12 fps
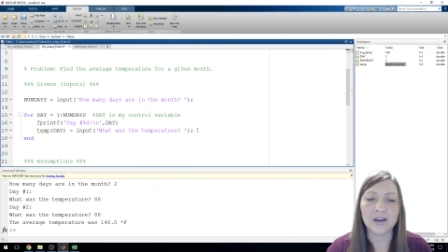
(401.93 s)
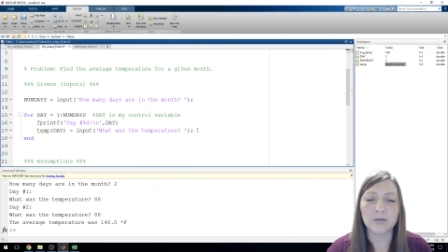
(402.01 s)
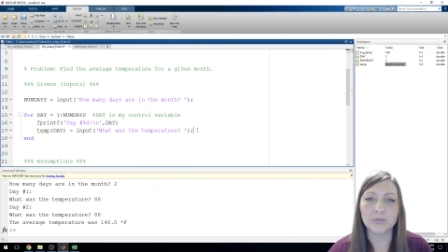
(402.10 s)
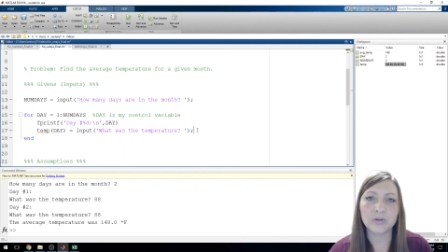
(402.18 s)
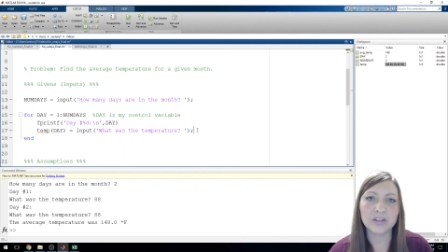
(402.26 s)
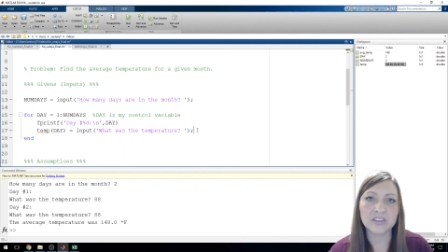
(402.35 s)

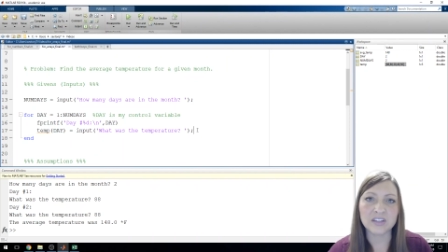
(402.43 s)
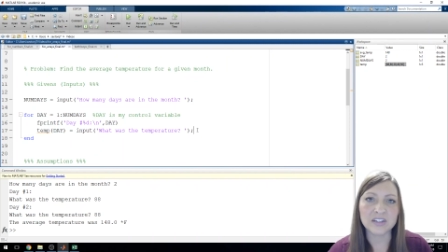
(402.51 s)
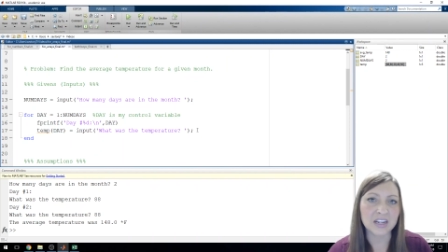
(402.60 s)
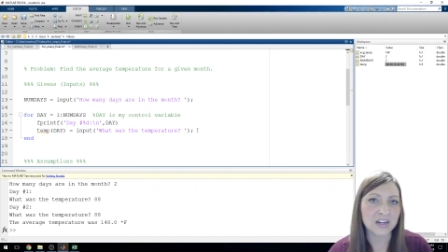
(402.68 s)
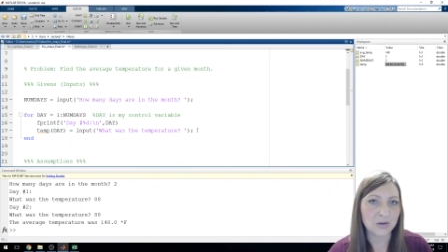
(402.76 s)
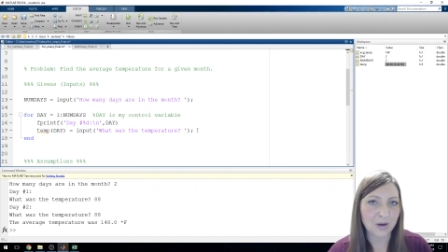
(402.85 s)
Look at the
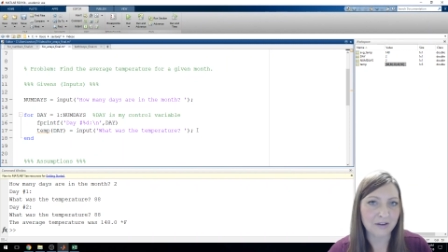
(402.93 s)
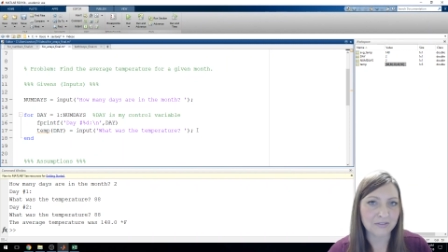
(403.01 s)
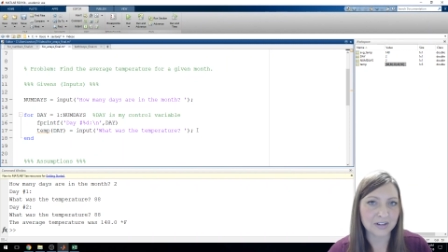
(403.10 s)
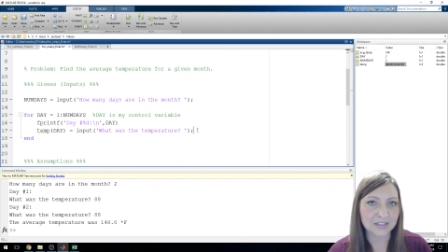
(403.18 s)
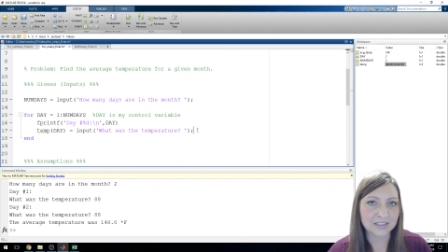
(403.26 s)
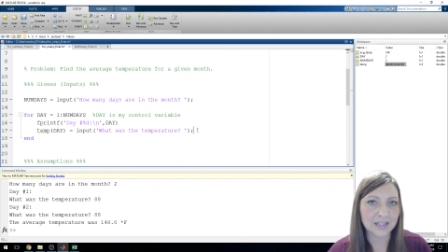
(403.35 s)
data you have in
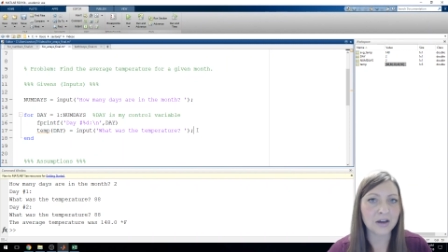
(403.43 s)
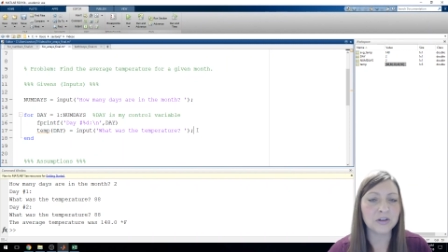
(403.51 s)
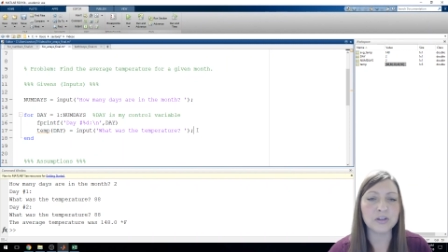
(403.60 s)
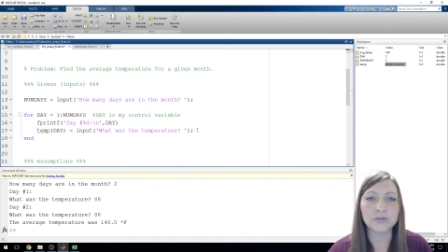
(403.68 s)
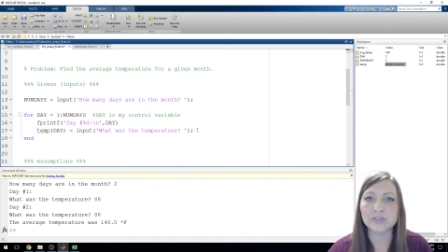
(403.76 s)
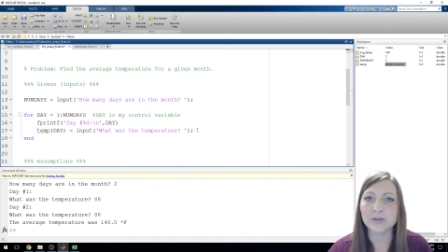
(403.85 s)
Excel.
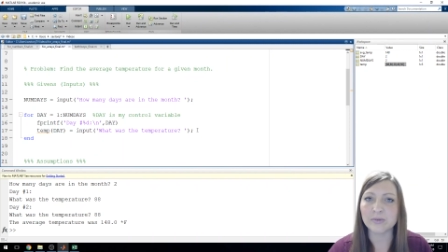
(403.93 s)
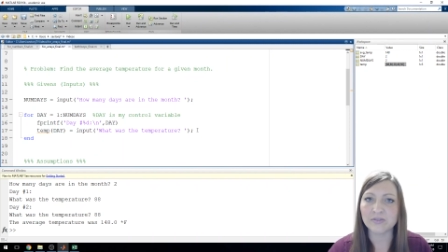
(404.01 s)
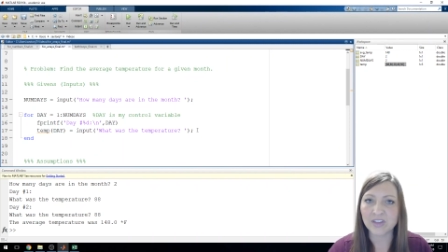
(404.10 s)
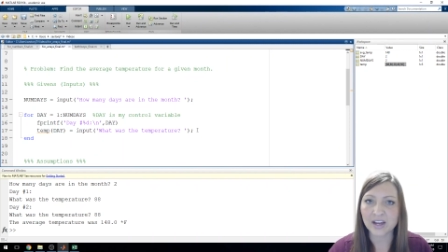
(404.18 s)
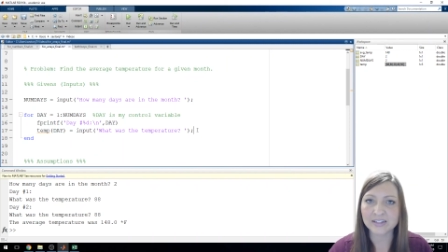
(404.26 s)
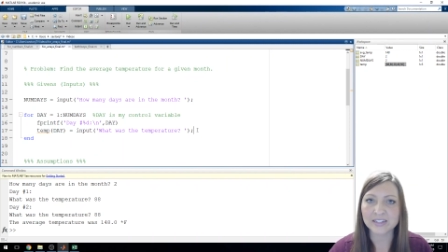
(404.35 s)
Use some of
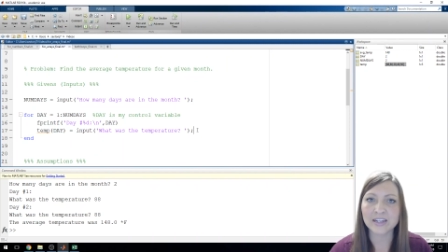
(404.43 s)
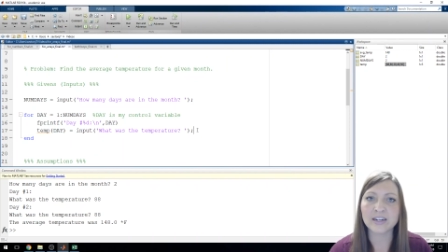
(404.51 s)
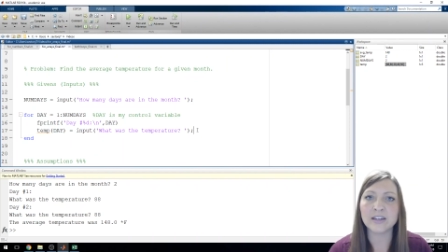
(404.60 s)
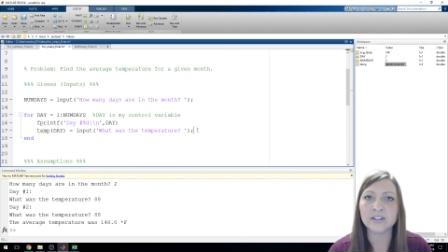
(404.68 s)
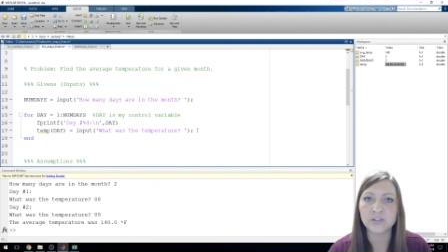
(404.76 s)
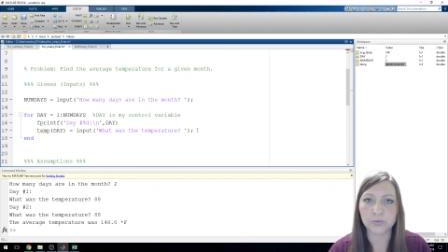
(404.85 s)
that
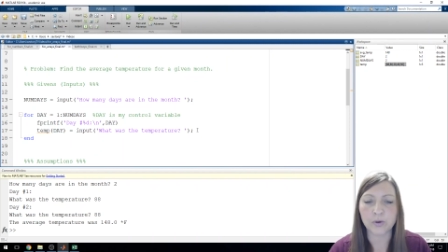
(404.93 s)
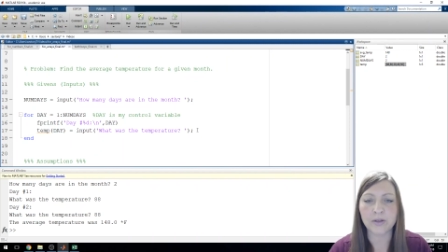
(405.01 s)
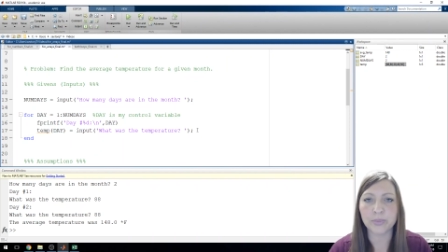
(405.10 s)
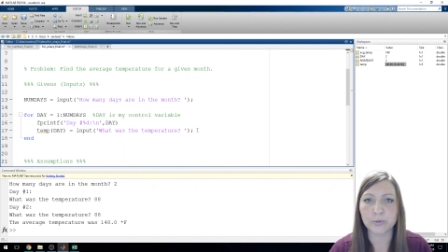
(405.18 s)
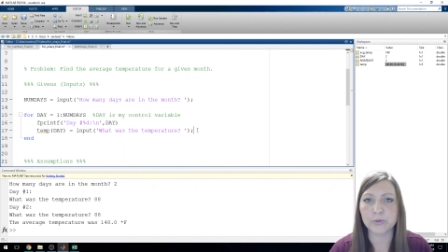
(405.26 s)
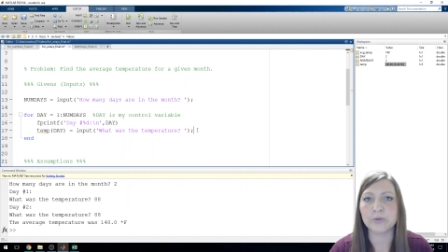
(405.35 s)
data to run
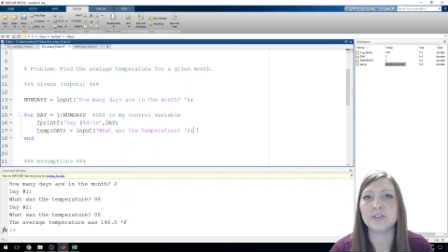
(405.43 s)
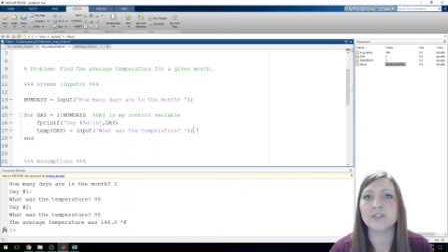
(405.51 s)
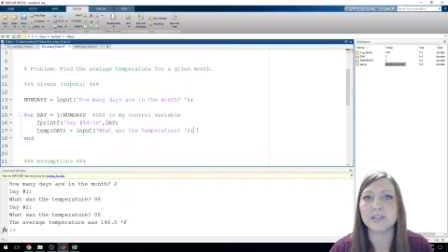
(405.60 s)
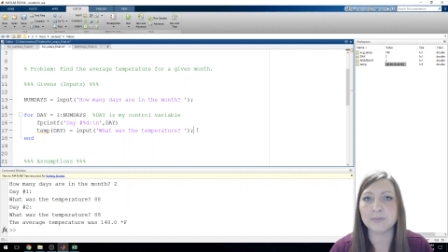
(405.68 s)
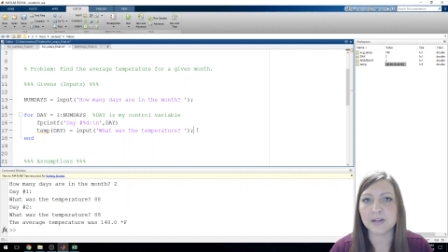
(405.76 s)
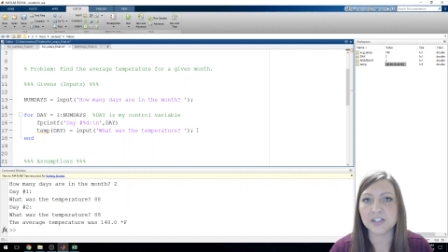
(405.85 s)
through this
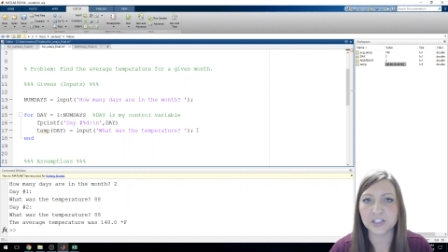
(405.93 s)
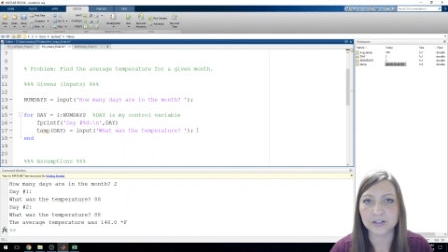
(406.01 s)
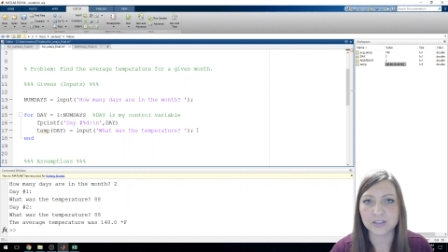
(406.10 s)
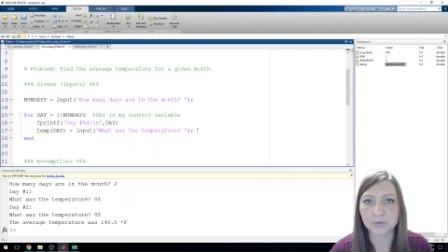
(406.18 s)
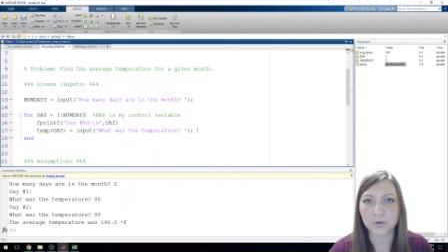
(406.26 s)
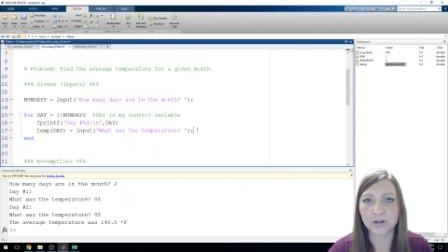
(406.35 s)
and make sure
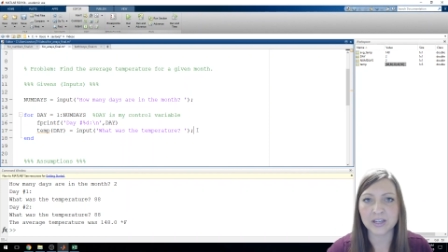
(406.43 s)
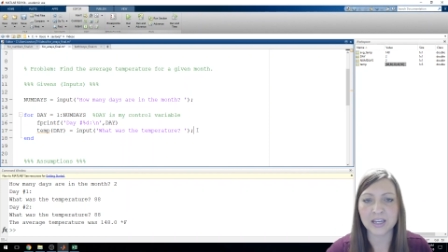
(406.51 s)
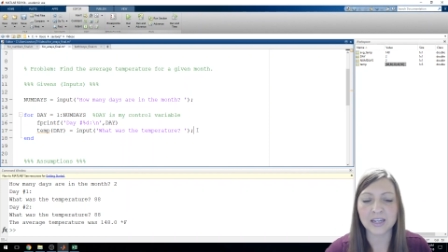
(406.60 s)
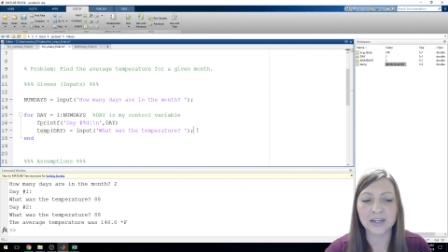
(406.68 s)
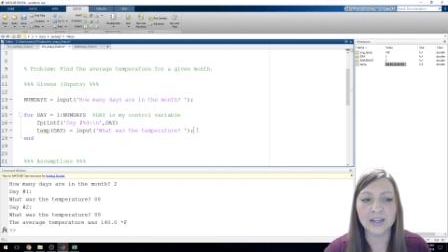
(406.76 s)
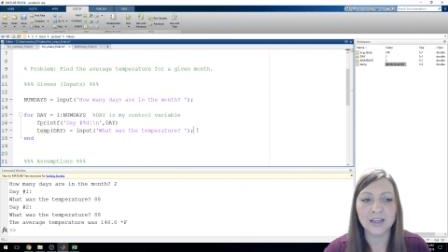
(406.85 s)
it's
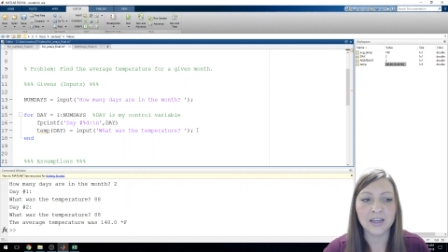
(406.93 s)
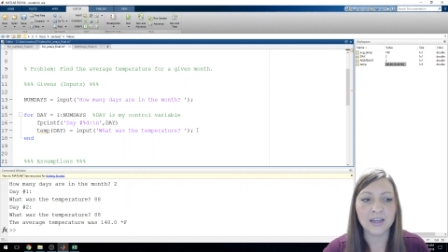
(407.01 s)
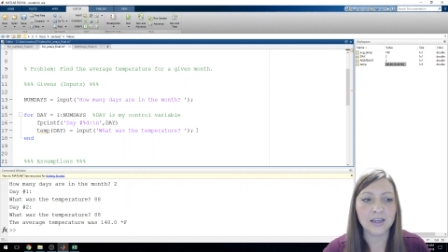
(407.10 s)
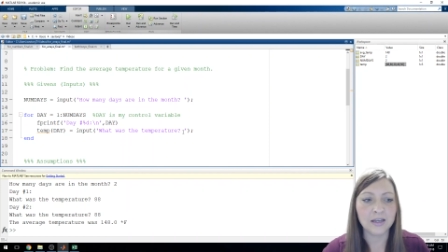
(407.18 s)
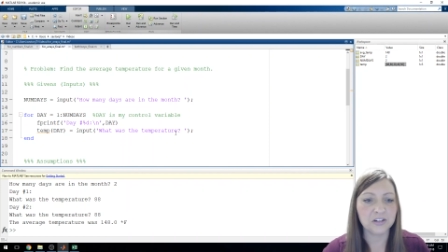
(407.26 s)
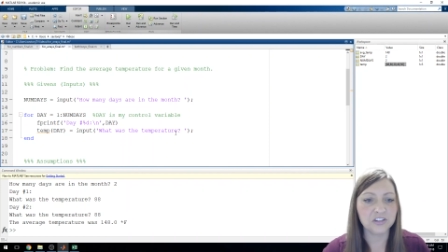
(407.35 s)
working.
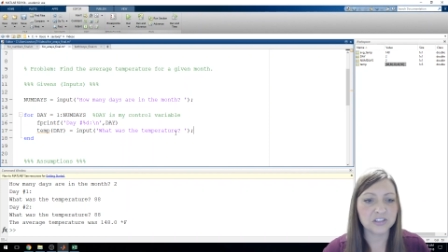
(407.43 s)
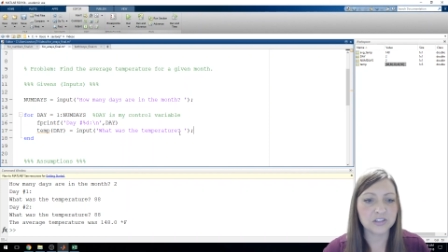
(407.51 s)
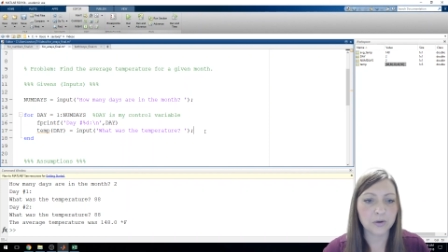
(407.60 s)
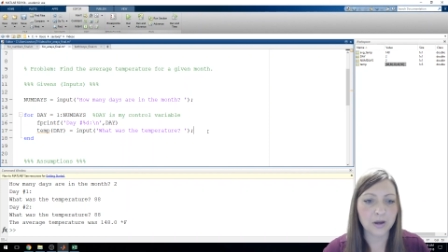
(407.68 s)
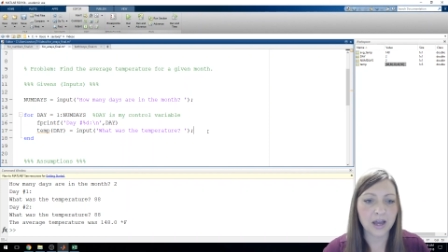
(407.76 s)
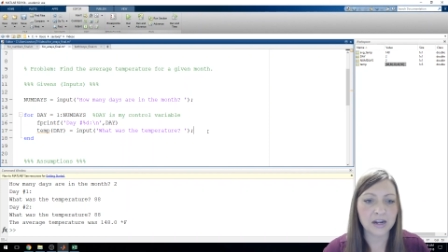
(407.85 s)
Just
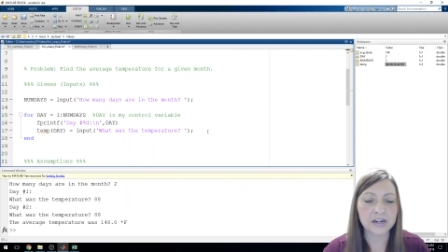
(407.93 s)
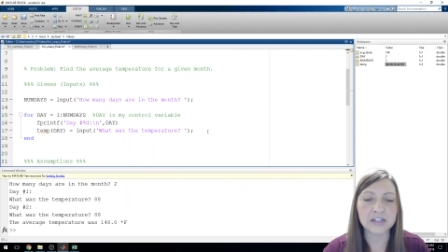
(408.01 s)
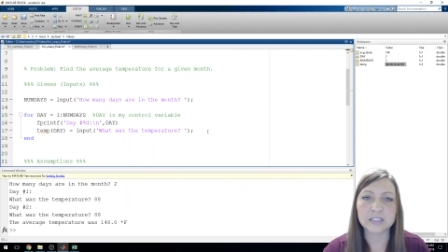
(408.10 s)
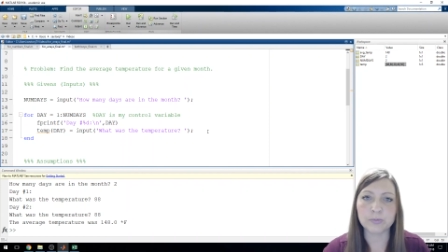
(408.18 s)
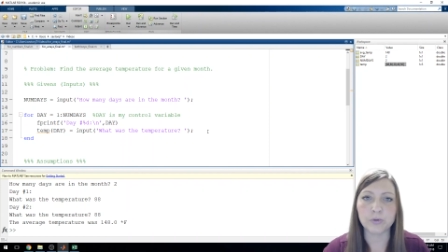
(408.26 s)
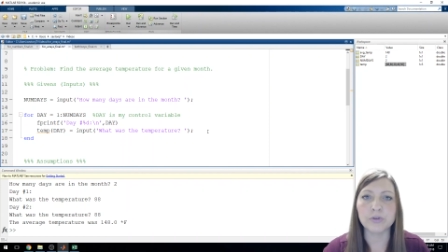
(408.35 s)
go ahead and
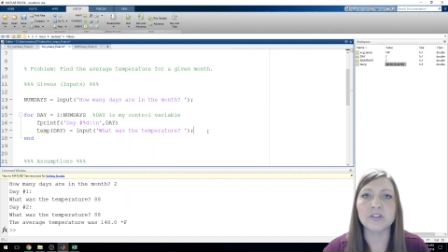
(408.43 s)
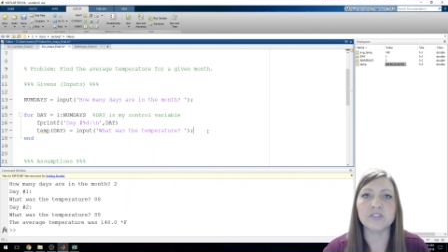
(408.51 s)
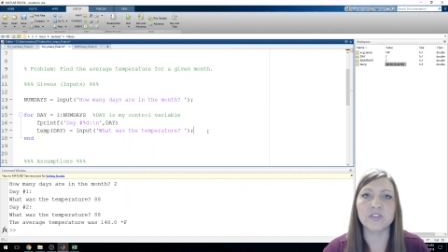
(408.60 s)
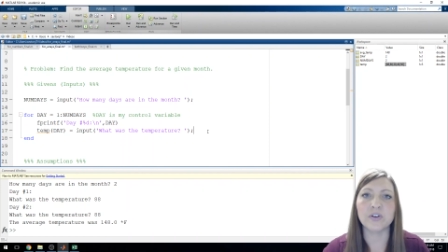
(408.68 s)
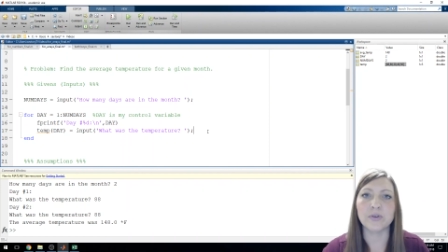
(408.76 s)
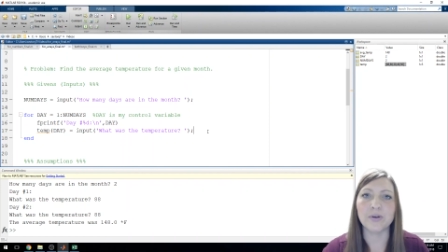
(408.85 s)
explore this
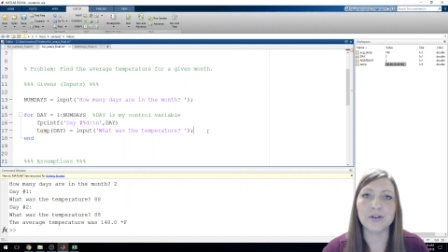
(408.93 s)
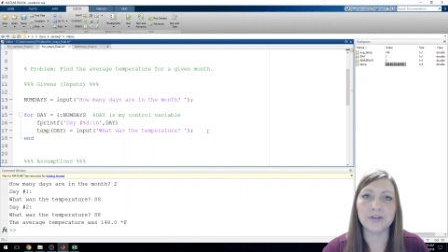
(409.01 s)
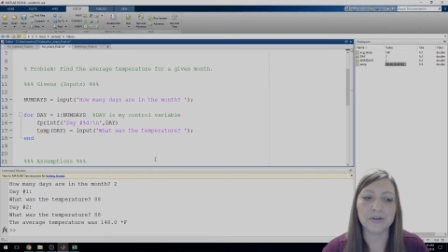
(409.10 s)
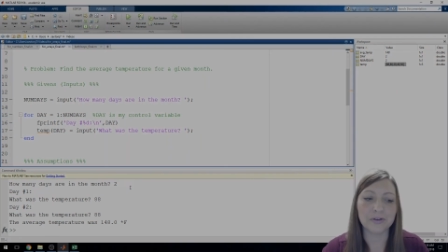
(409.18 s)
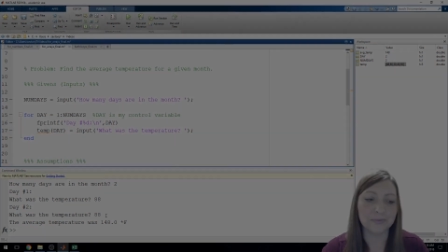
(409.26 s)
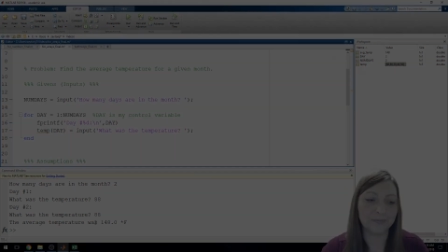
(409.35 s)
further on your own.